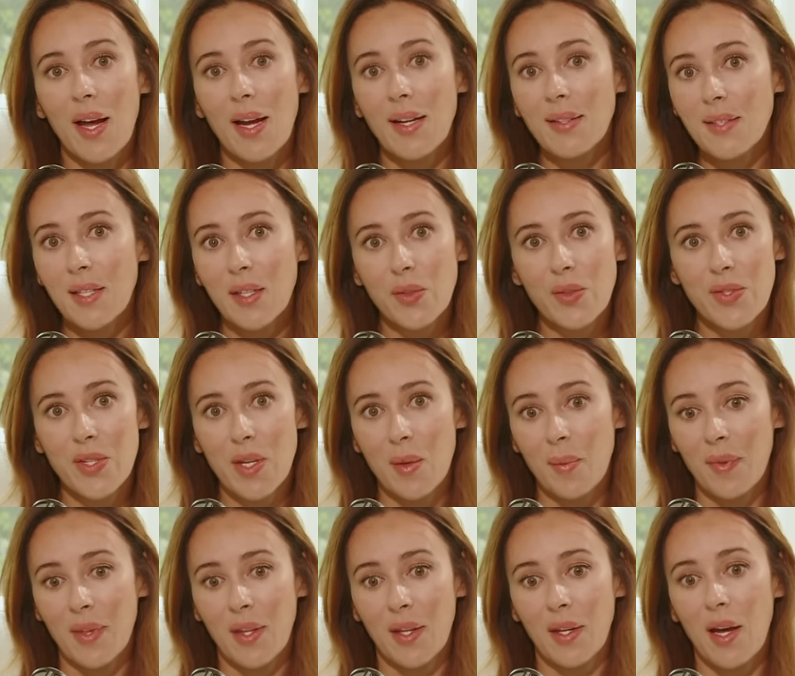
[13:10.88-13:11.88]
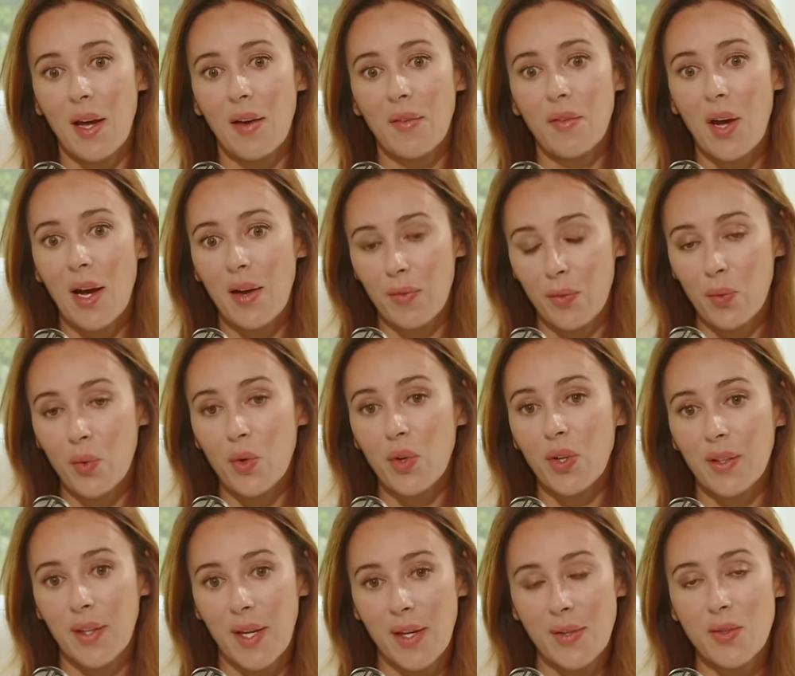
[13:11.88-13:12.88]
I'll tell you something. I've
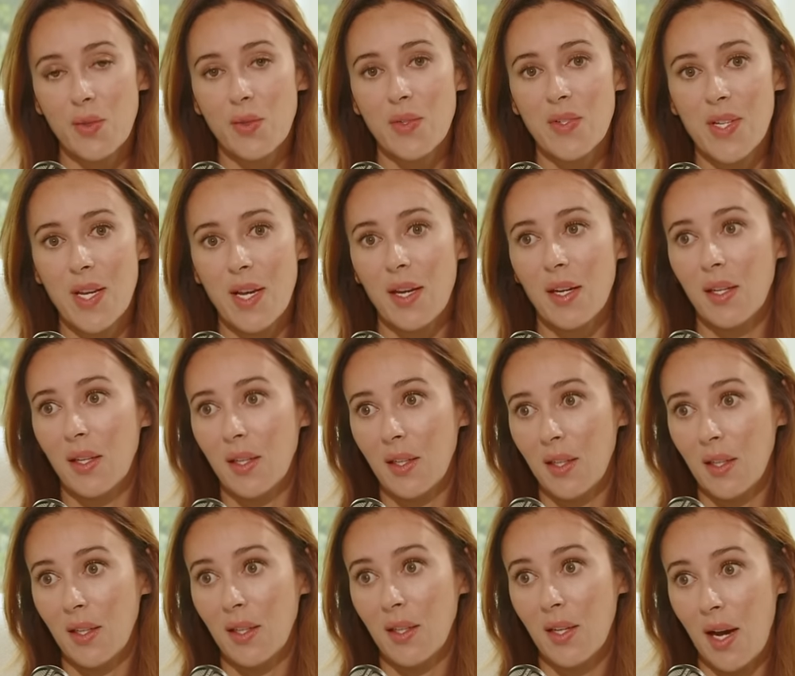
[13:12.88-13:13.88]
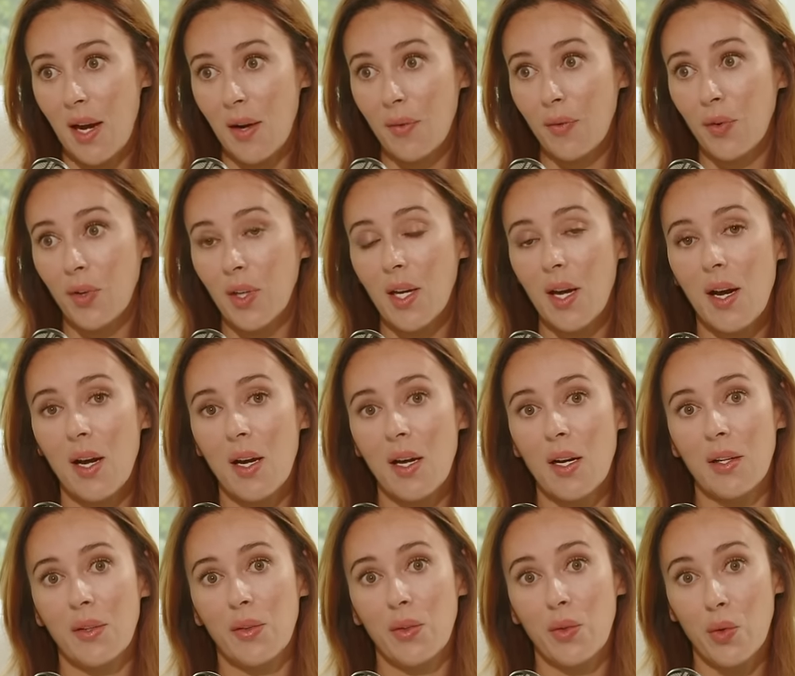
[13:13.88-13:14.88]
worked, as you said, in
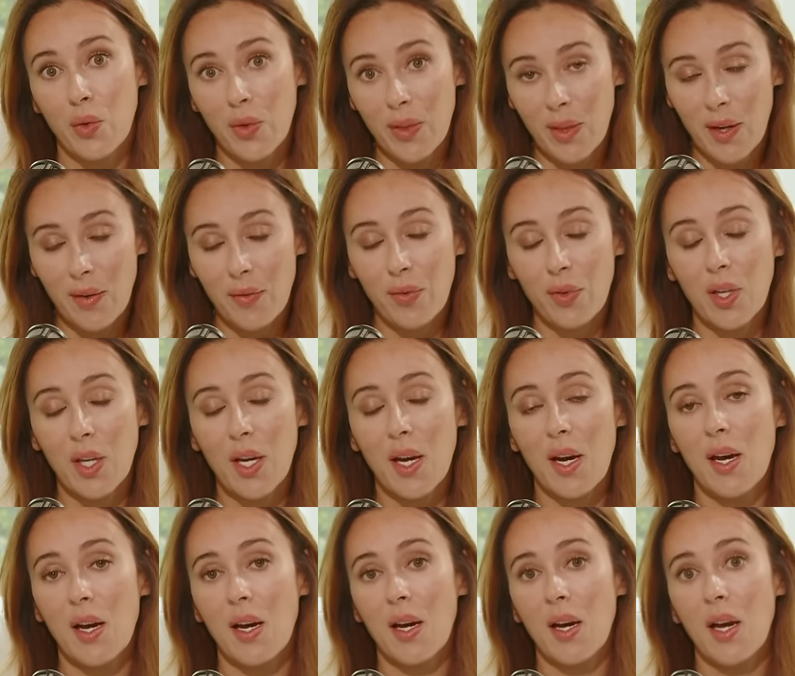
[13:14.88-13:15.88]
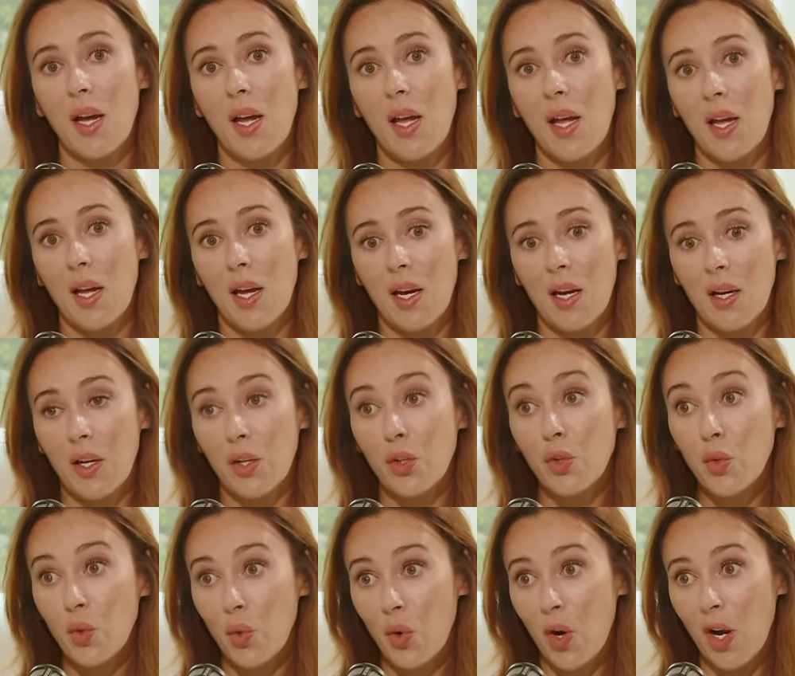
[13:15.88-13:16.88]
Africa, North Africa,
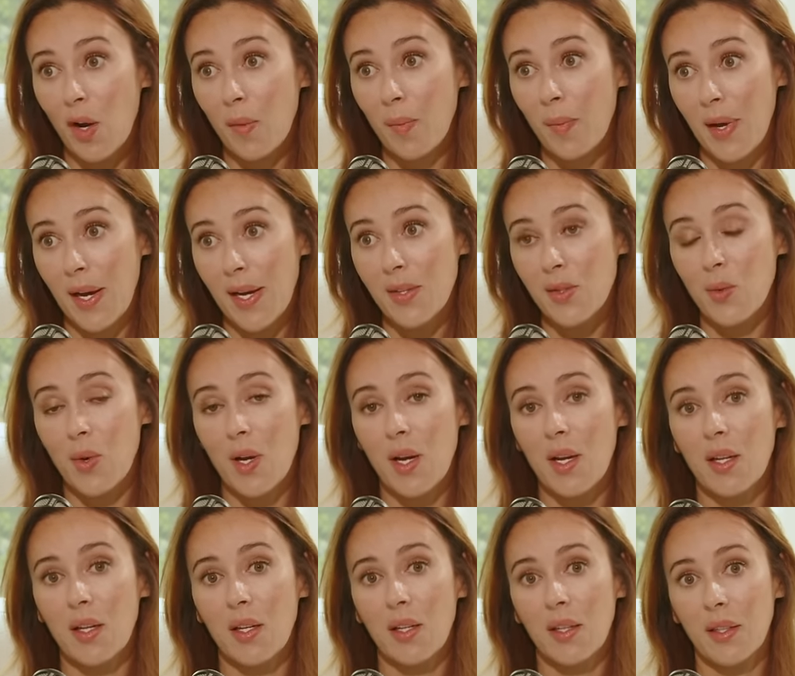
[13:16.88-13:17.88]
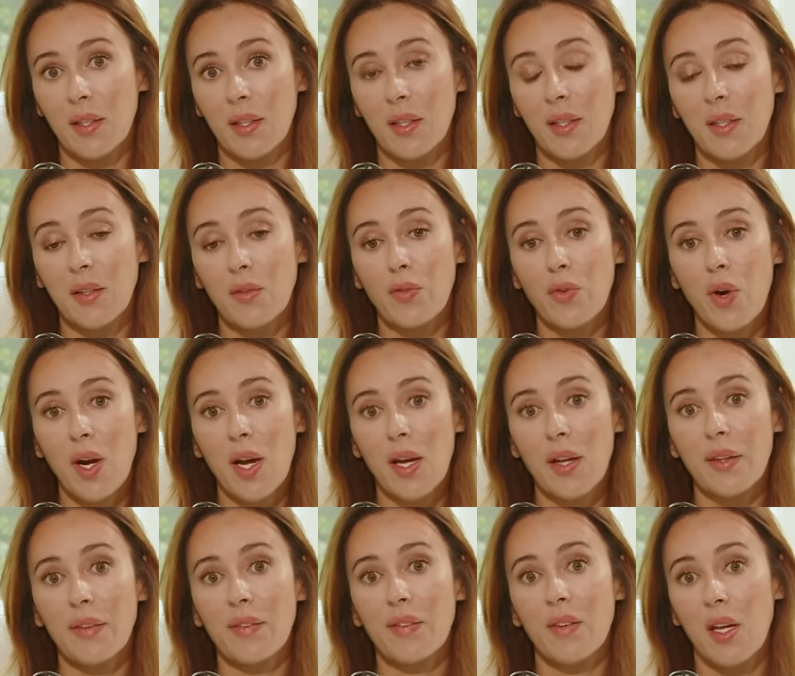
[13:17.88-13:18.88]
Europe as well, in
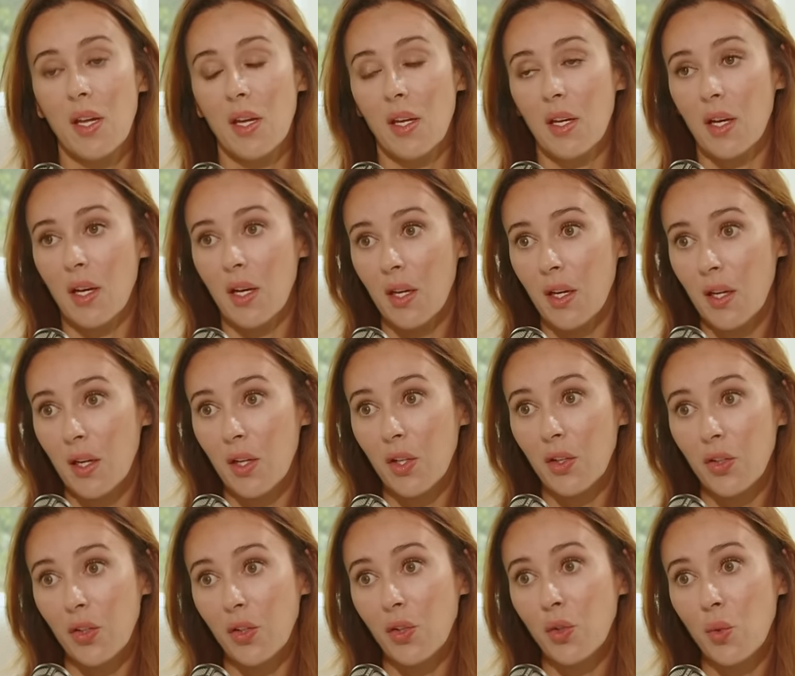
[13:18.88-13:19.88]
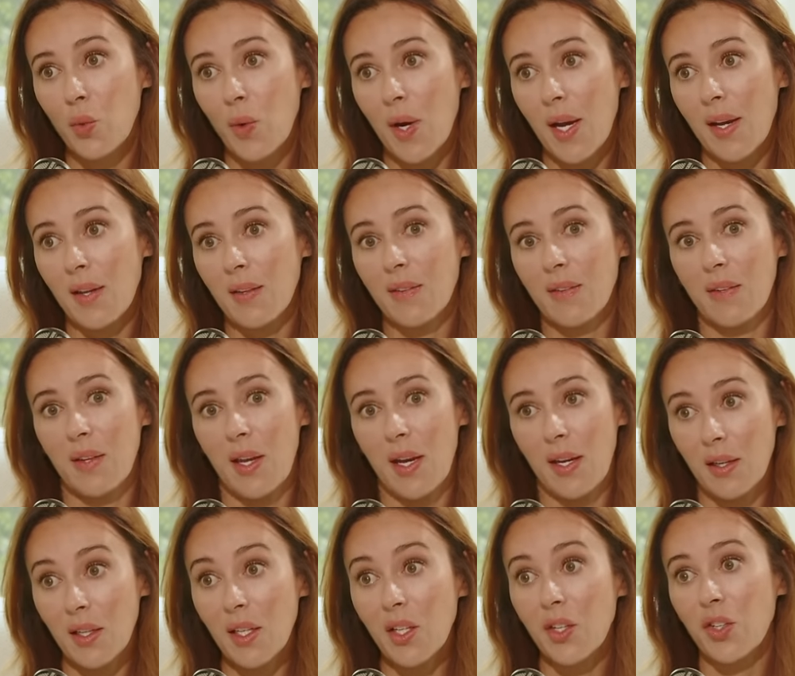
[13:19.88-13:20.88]
France, the US,
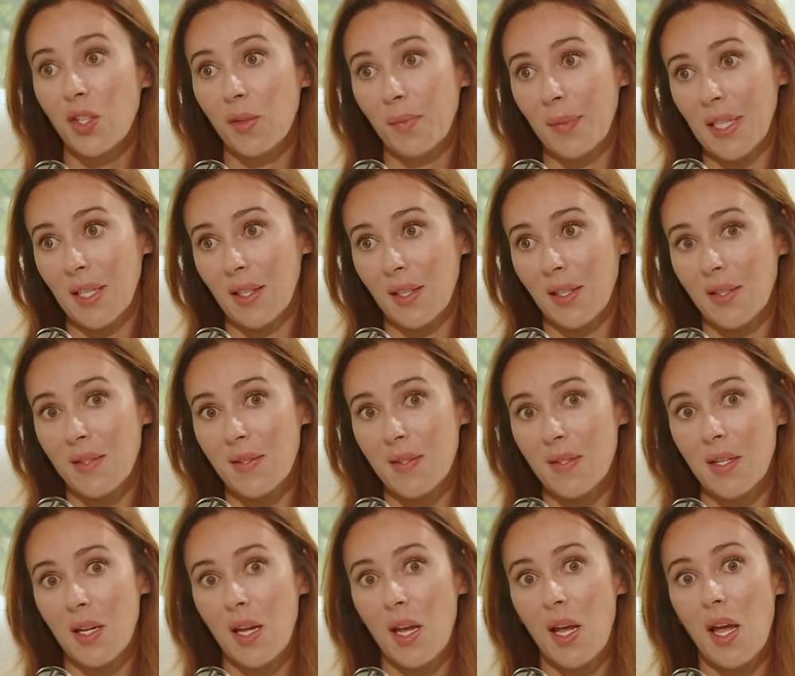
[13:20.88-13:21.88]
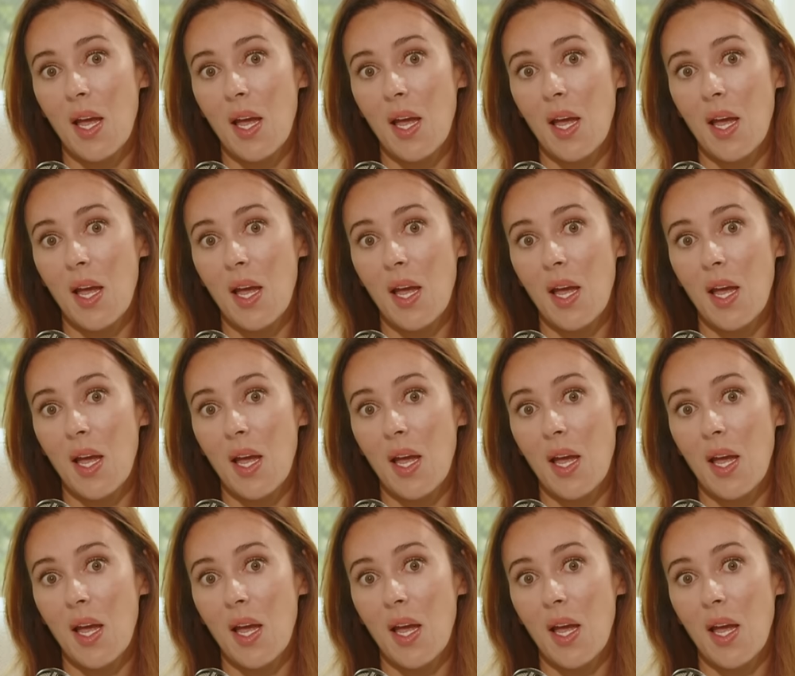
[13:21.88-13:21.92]
and here in Middle East.